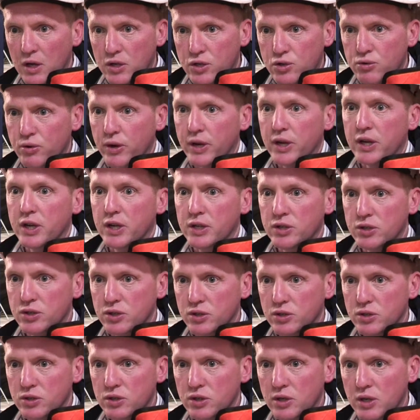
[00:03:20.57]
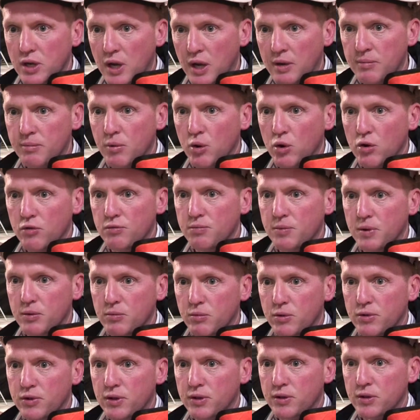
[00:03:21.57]
shrinkage and
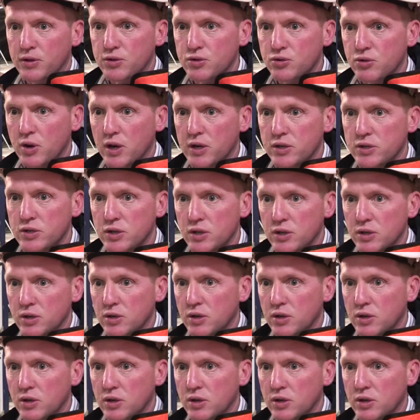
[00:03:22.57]
movement within the structure.